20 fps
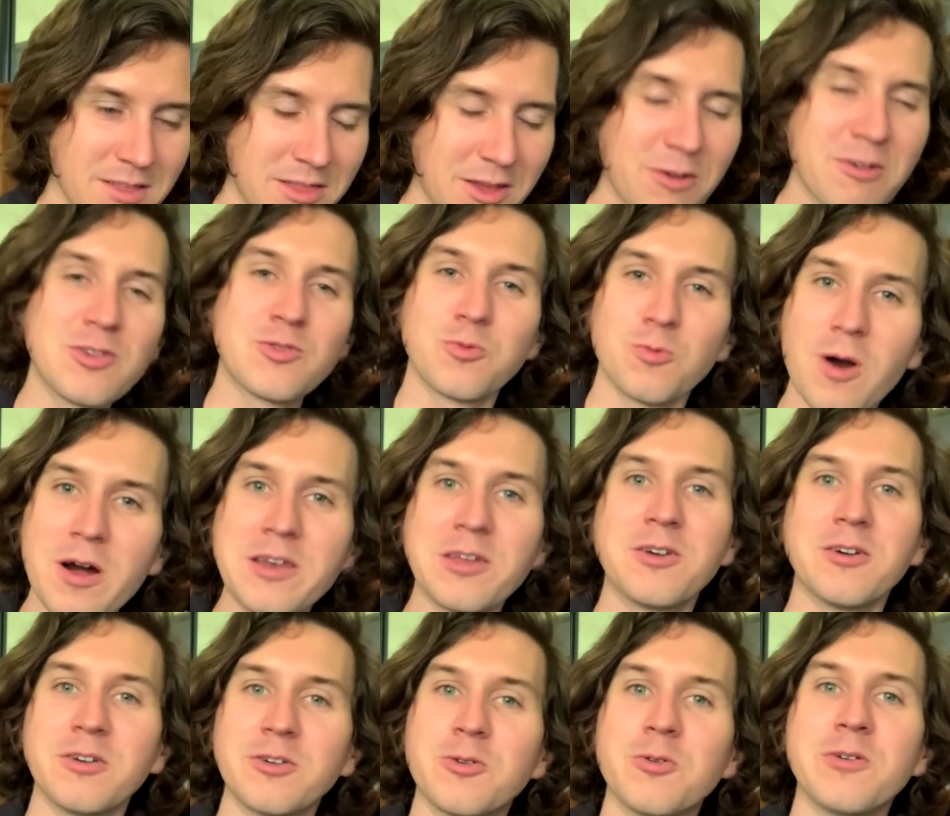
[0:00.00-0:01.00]
There is one
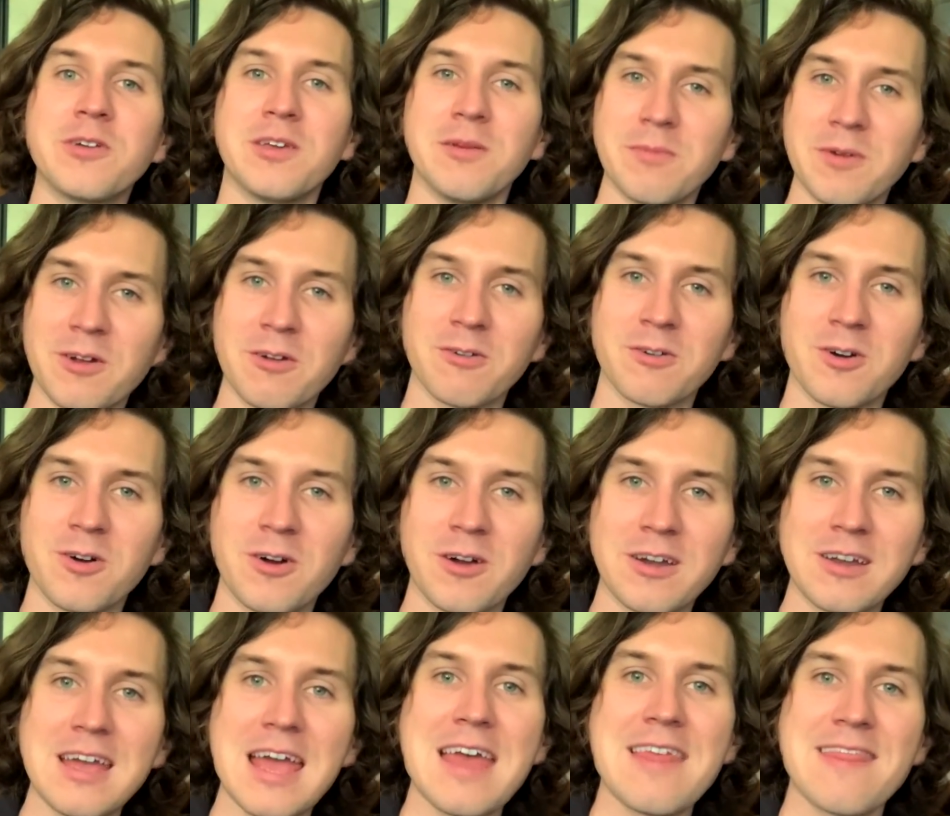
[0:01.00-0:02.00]
good Koa'ki Meriu
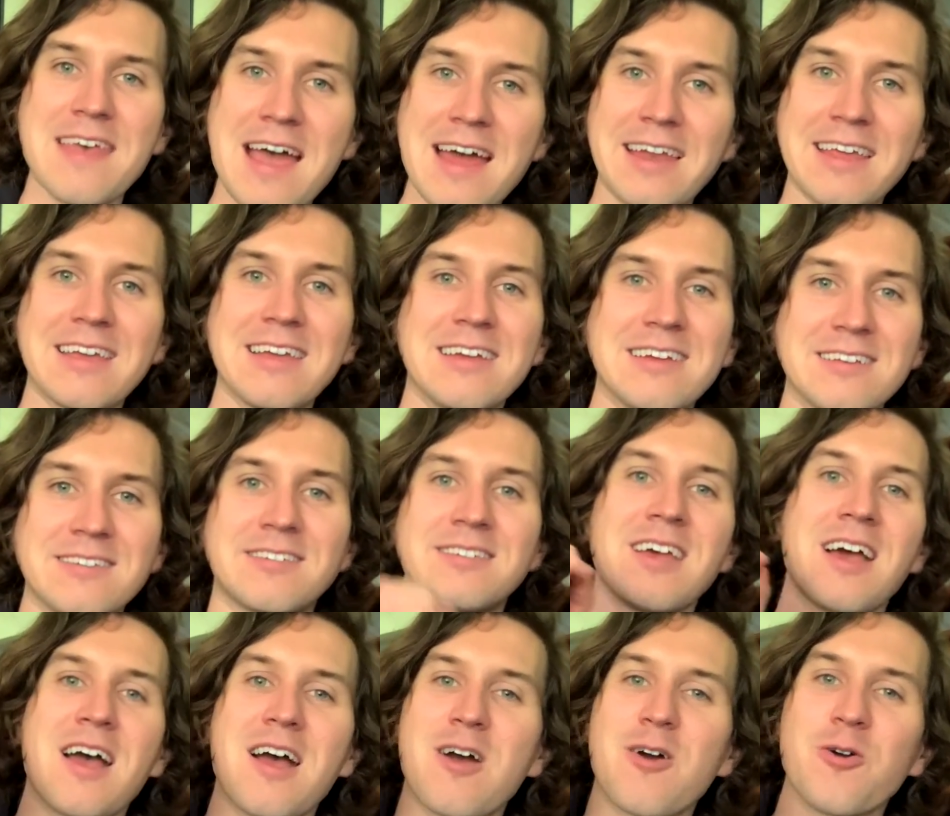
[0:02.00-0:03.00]
card, and that is
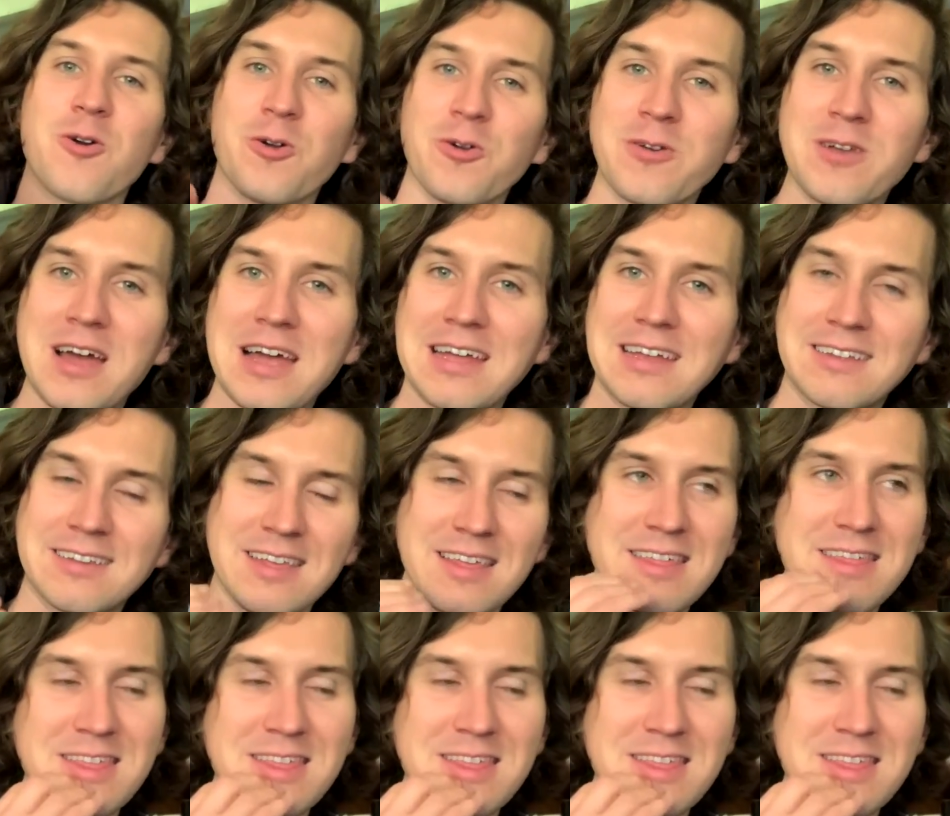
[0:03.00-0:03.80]
Knight.